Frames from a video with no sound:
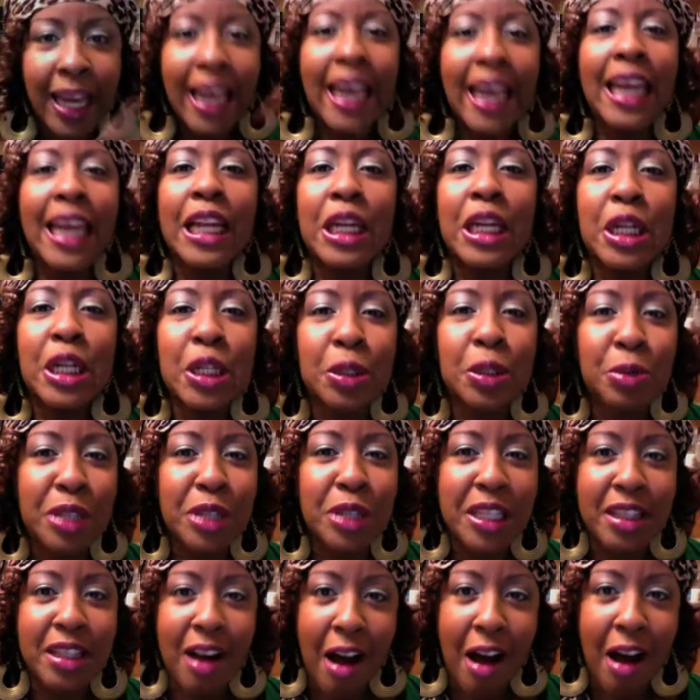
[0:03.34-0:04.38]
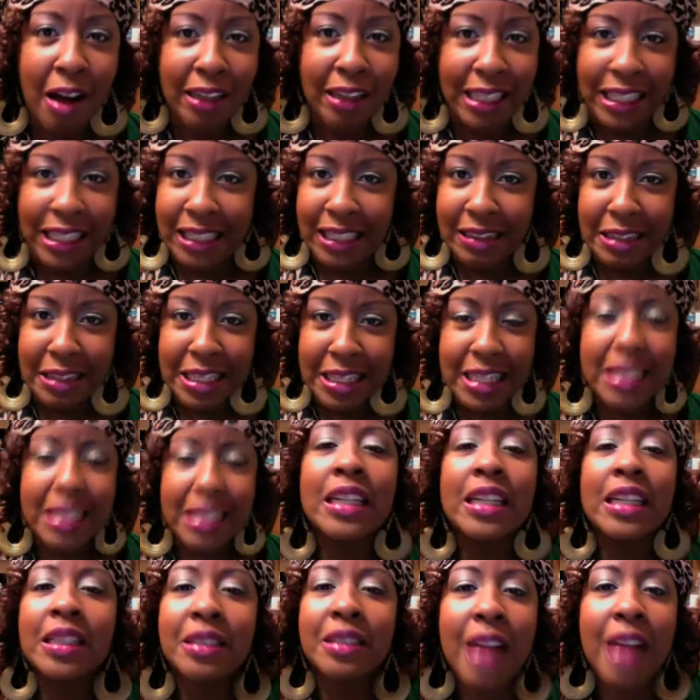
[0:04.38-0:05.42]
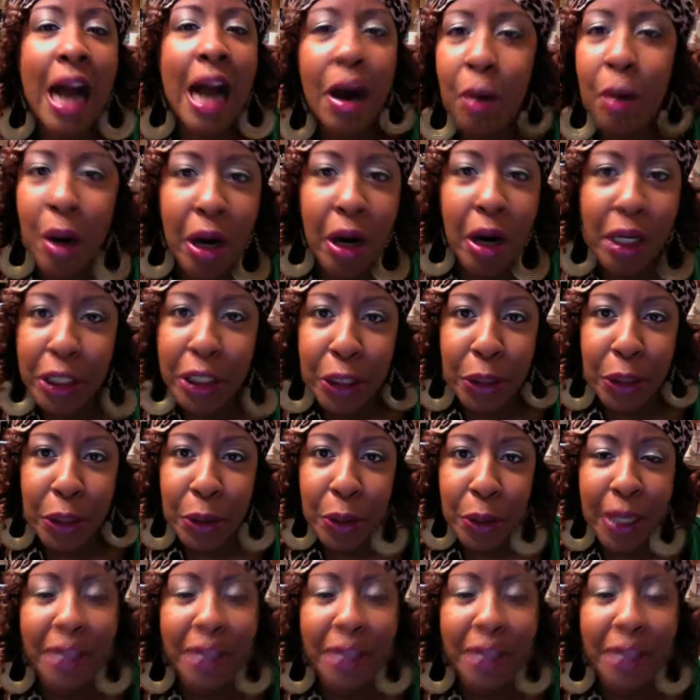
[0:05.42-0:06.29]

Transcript: Hello, darlings. How are you?